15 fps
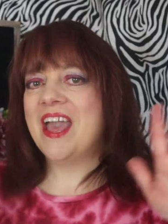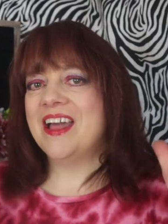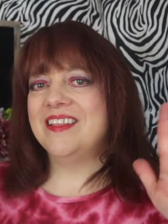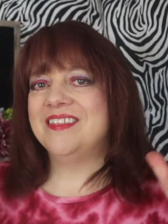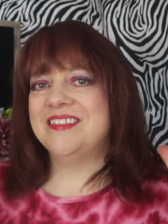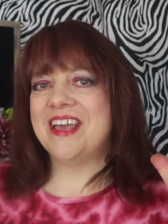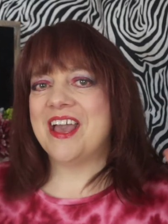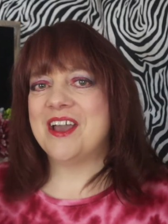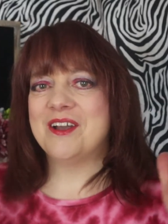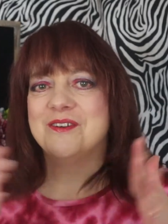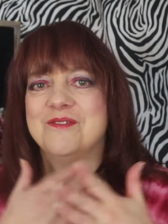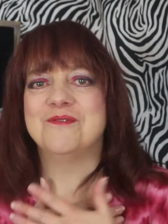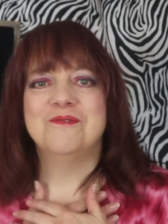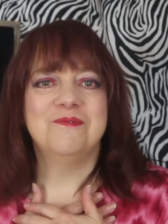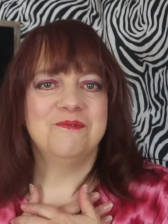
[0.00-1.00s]

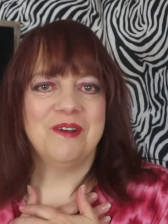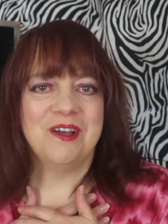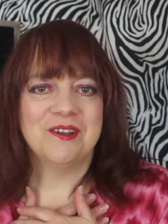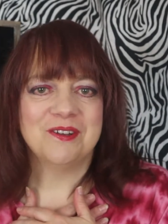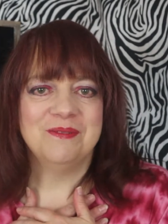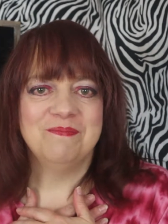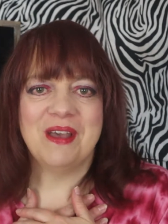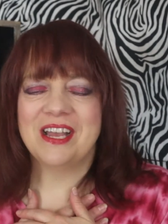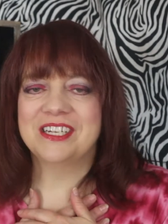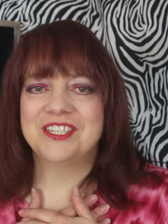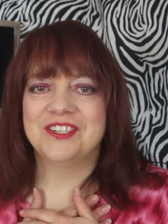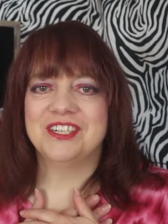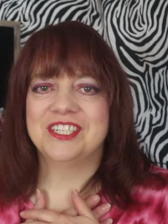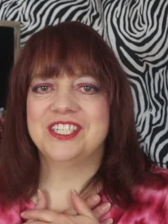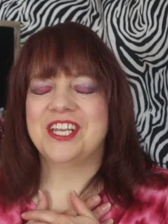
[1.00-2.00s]
Hello, welcome
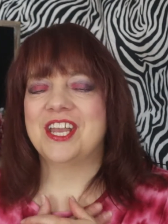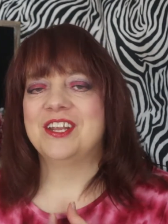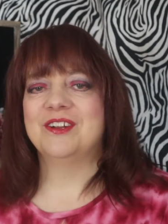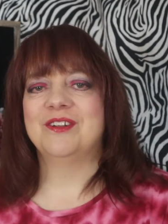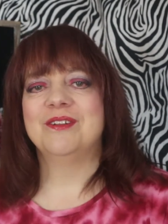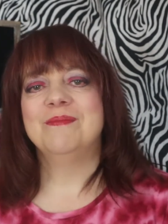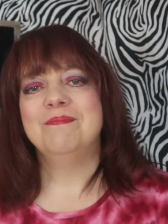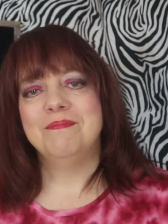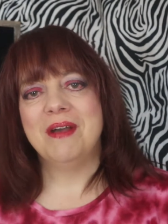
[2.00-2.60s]
back to our channel.